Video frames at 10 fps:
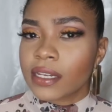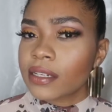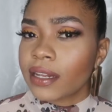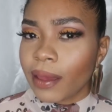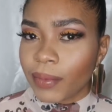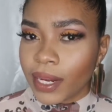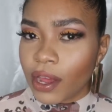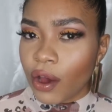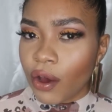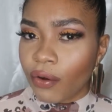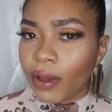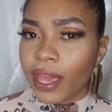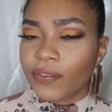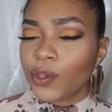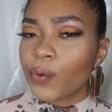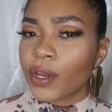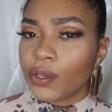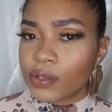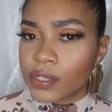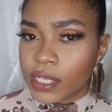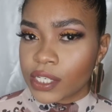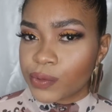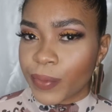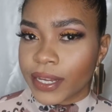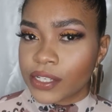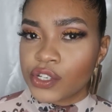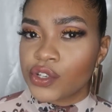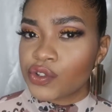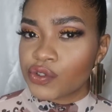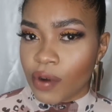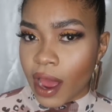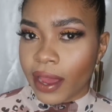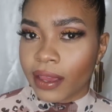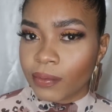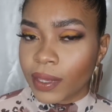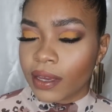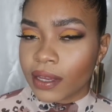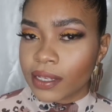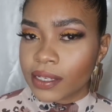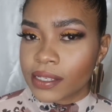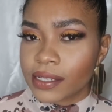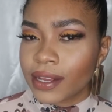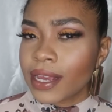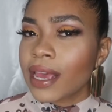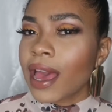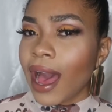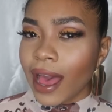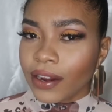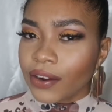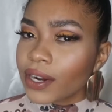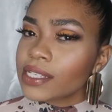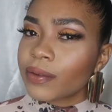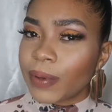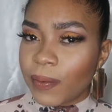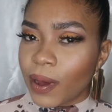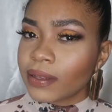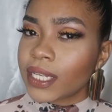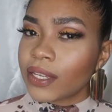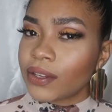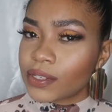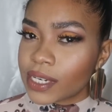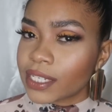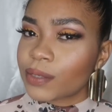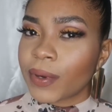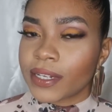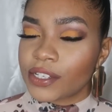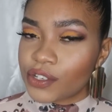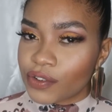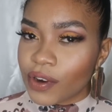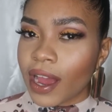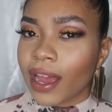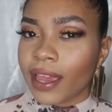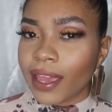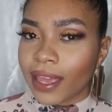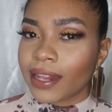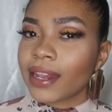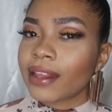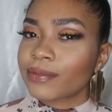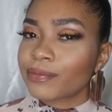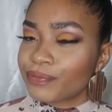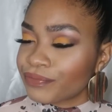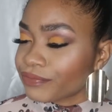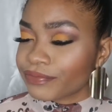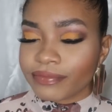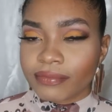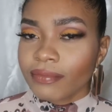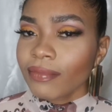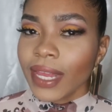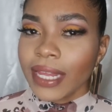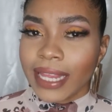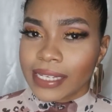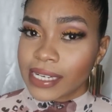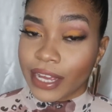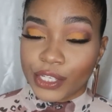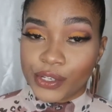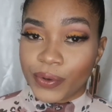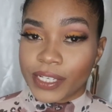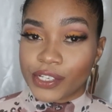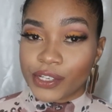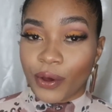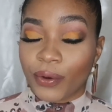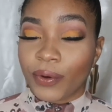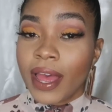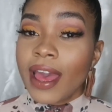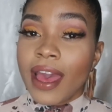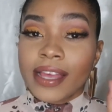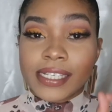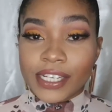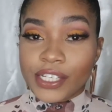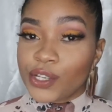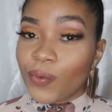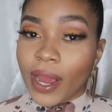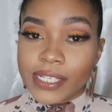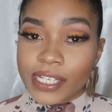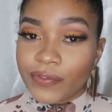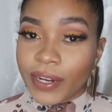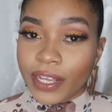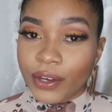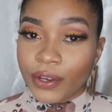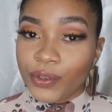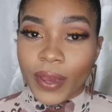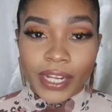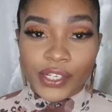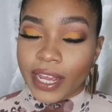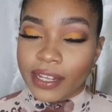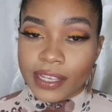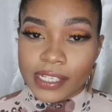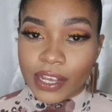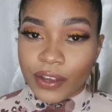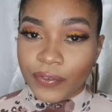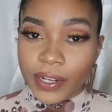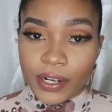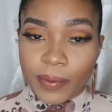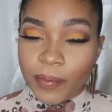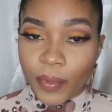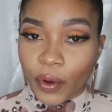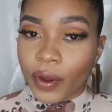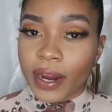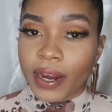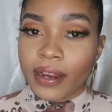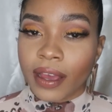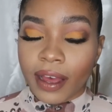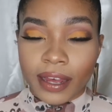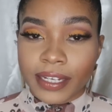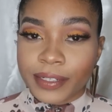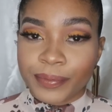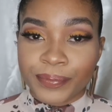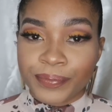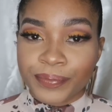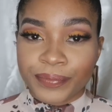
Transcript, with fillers: let me know if you are using your sponge dry, because some people out there using that sponge dry, and that's not how you do it. So since you watched this video, you educated yourself a little bit more, um,